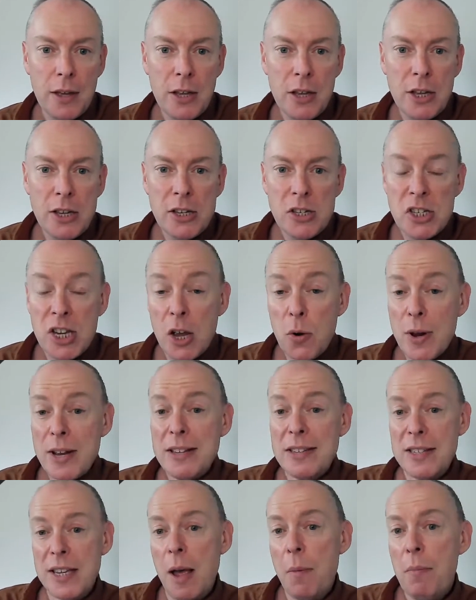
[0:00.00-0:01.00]
So in
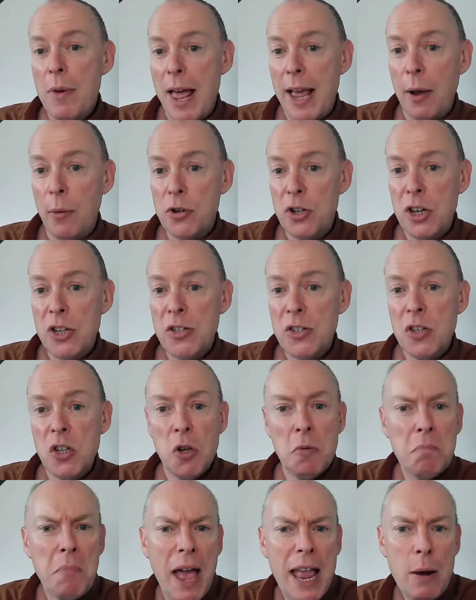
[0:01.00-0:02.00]
some languages, you
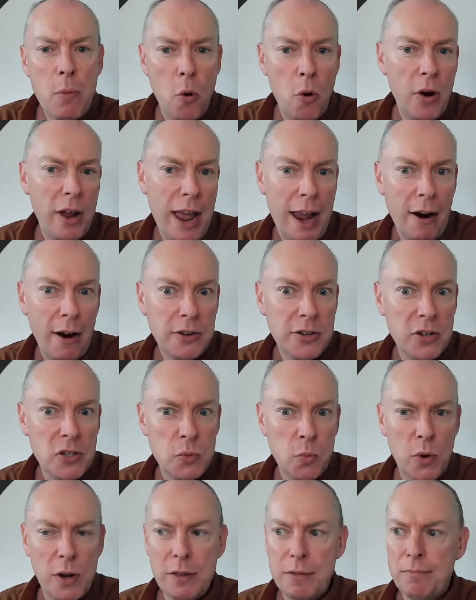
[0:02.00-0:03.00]
may want characters
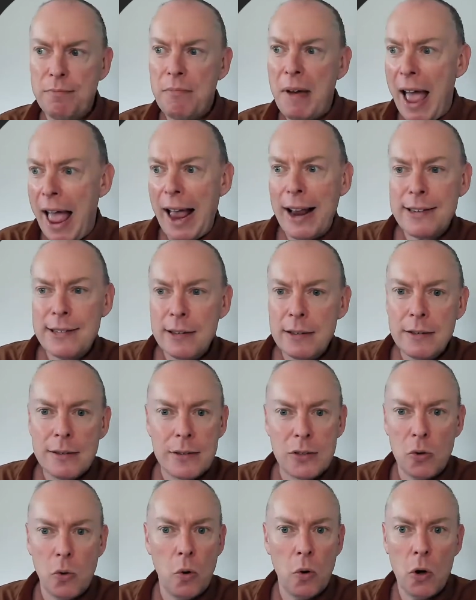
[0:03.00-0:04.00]
with accents
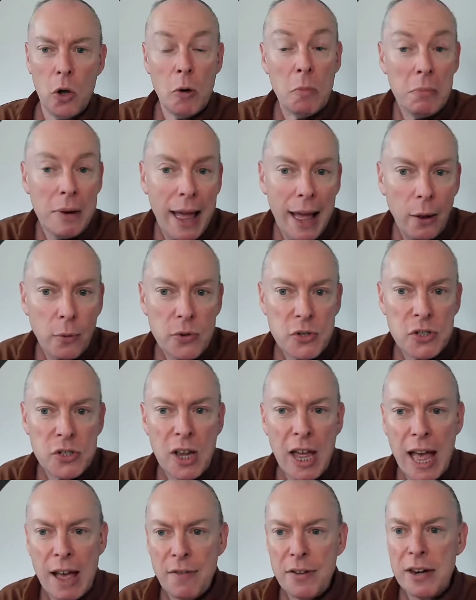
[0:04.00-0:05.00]
or umlauts to
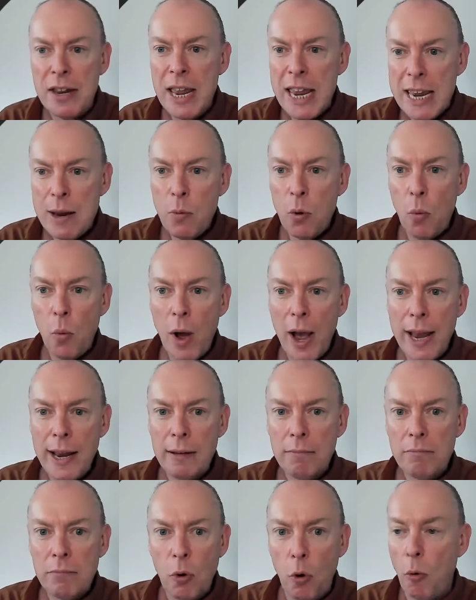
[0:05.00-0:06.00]
have an equal weight
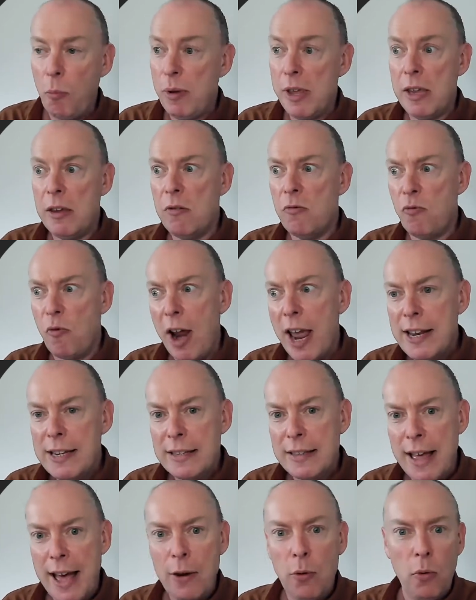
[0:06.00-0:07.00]
or be greater
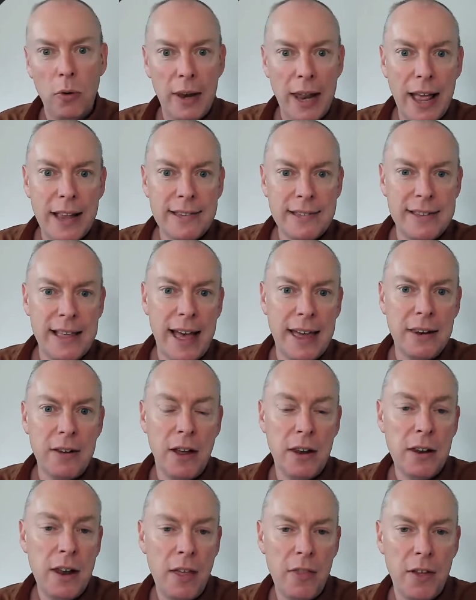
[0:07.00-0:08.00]
than or less than
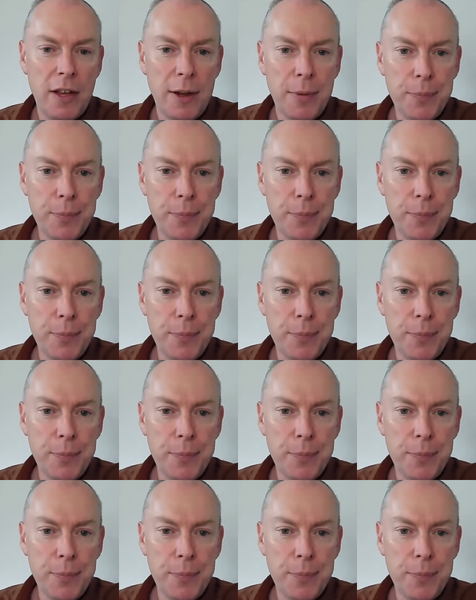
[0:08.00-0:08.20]
another.